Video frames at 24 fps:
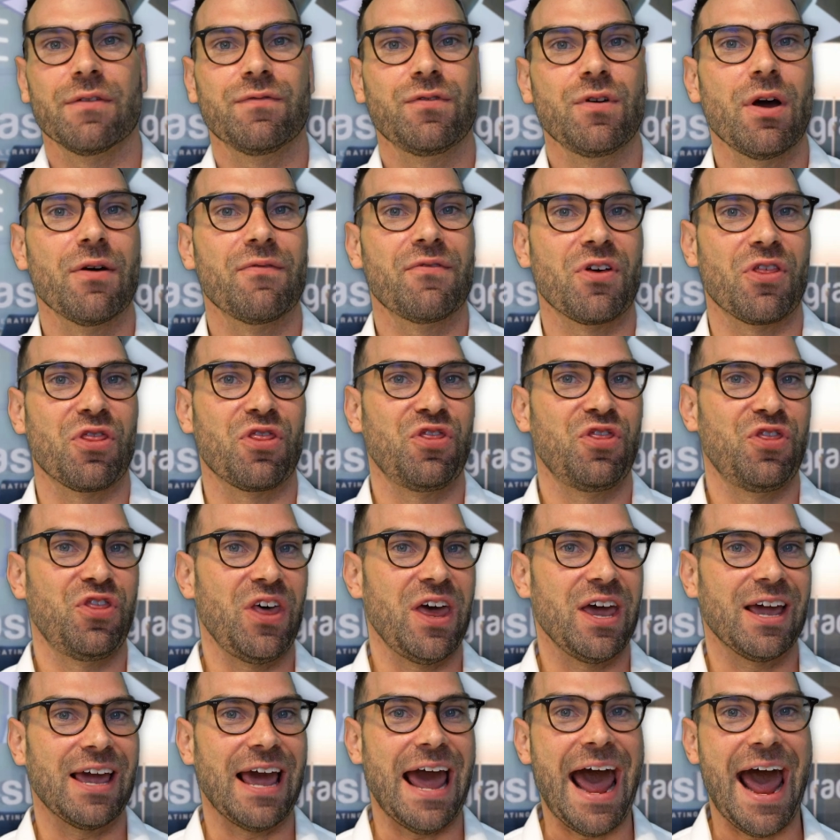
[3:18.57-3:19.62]
Now, if you have a
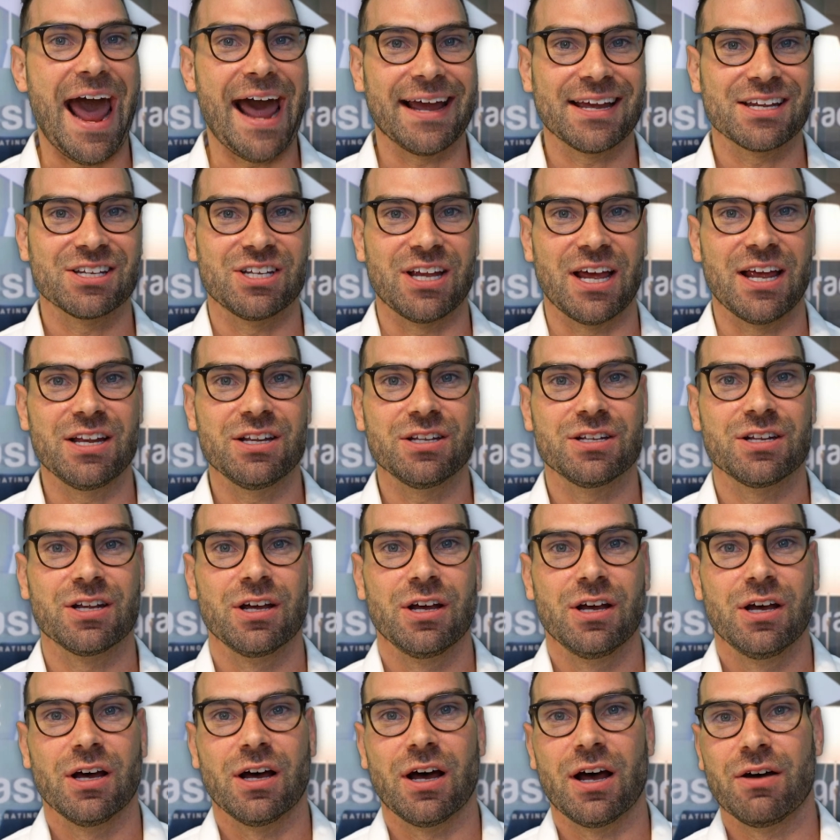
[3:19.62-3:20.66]
thick accent,
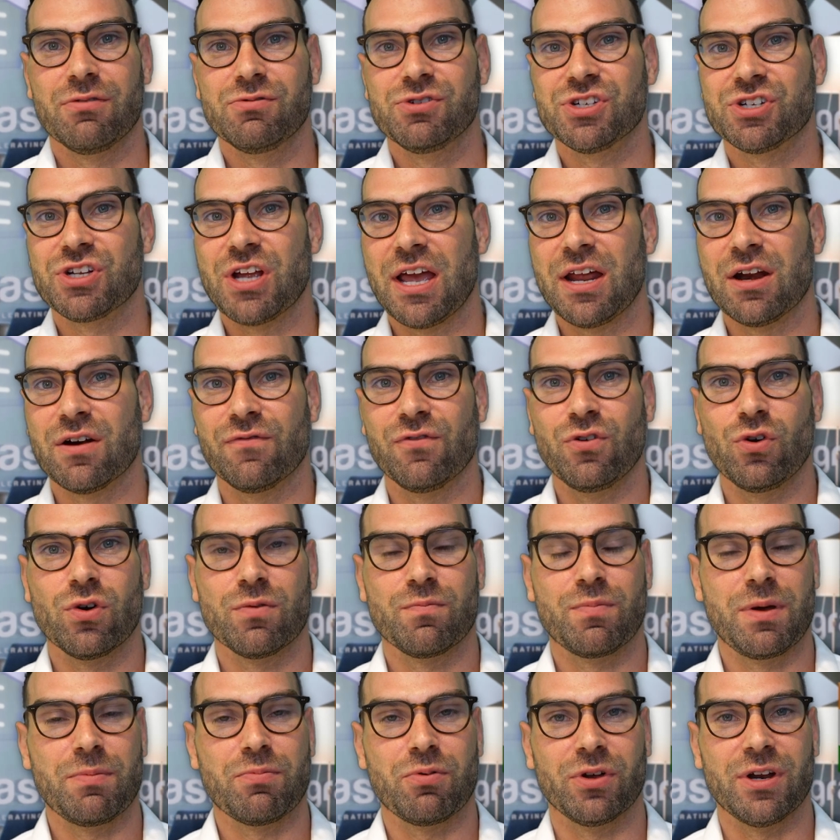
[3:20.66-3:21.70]
I was
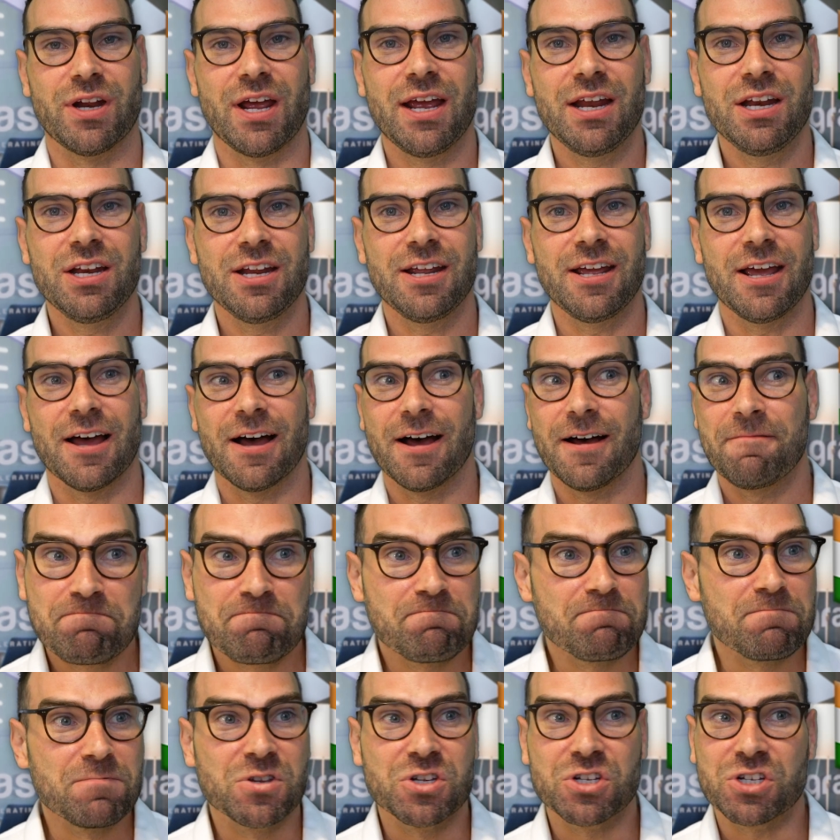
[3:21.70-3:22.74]
interviewing people in India.
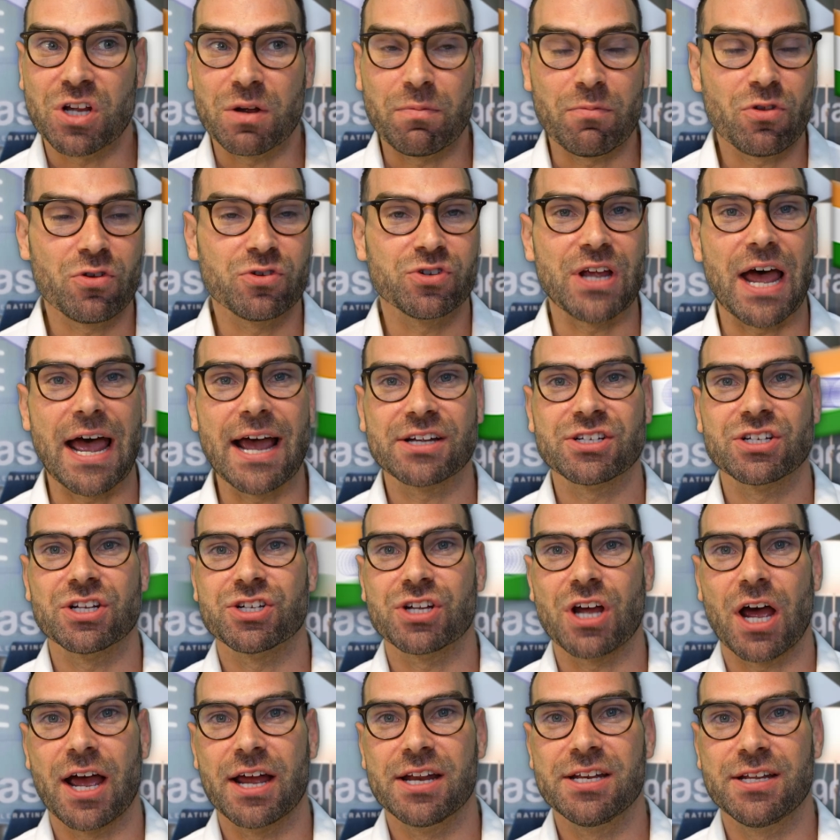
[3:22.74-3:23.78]
Some of those
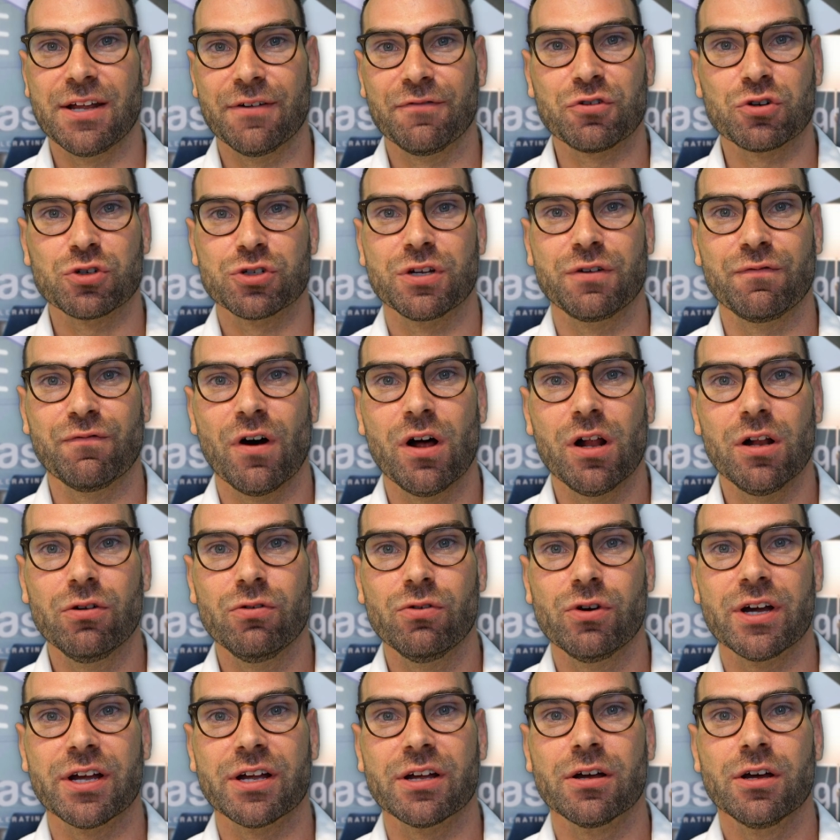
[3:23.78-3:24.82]
accents I had difficulty
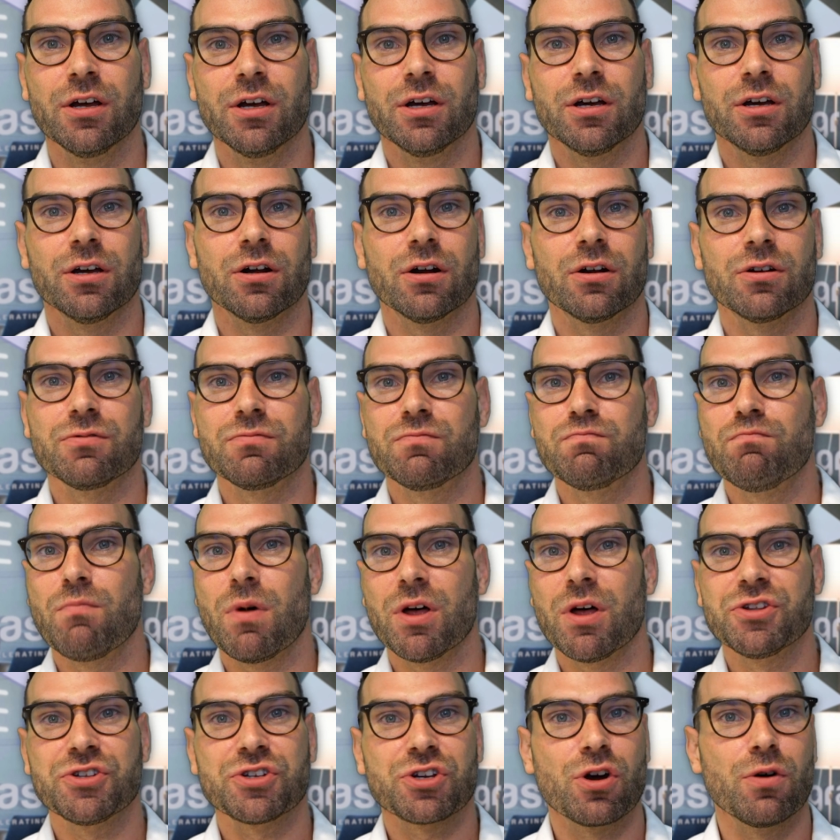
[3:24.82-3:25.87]
following. Uh,
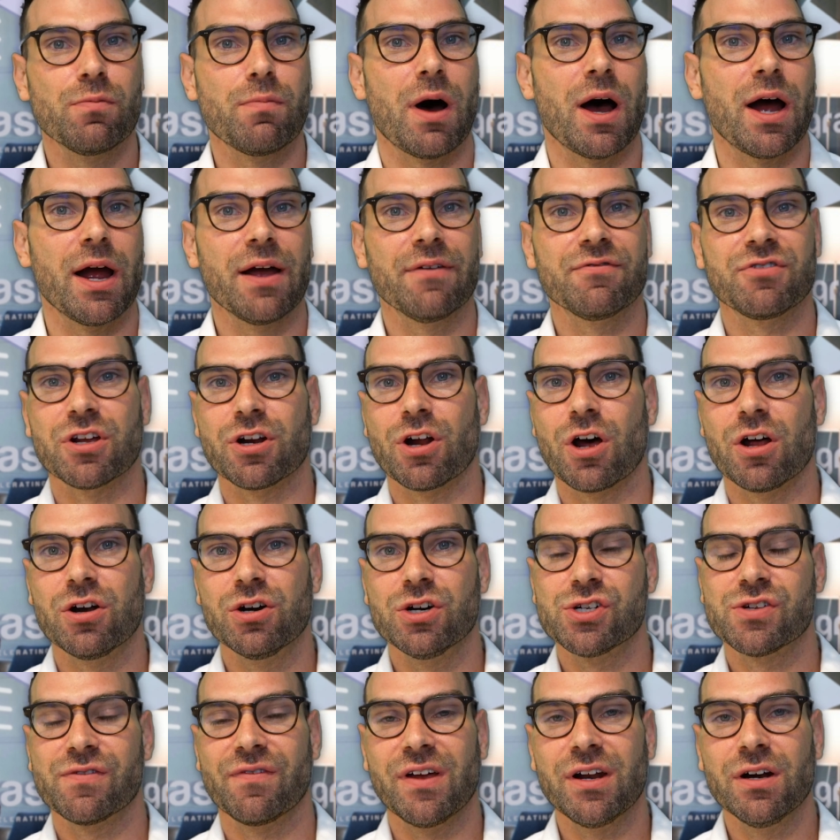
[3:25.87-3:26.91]
months go by, I've done
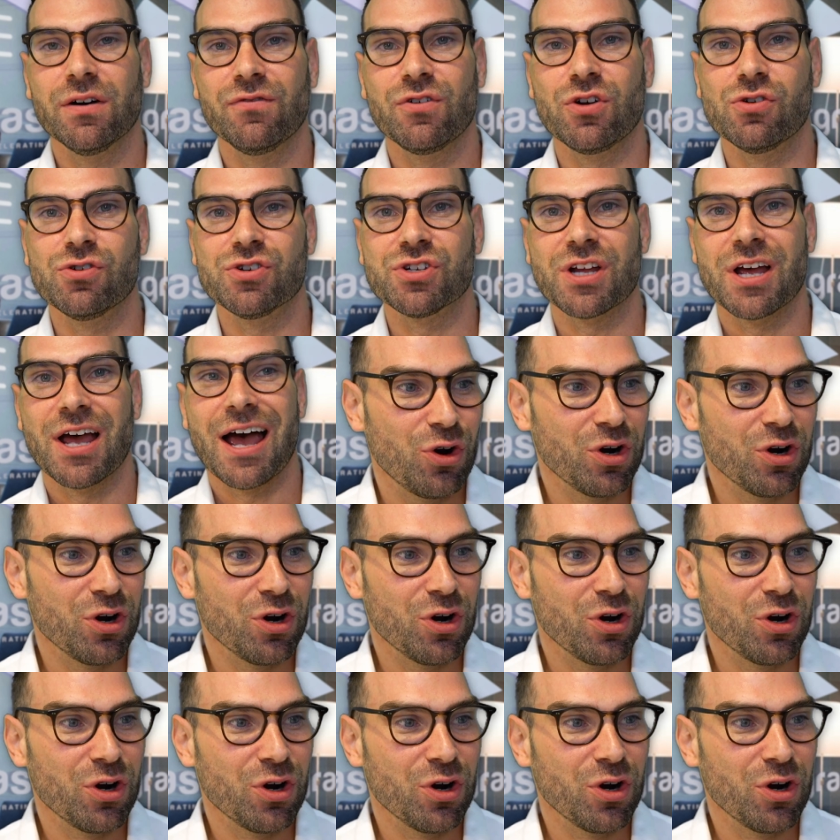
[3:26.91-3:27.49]
hundreds of interviews,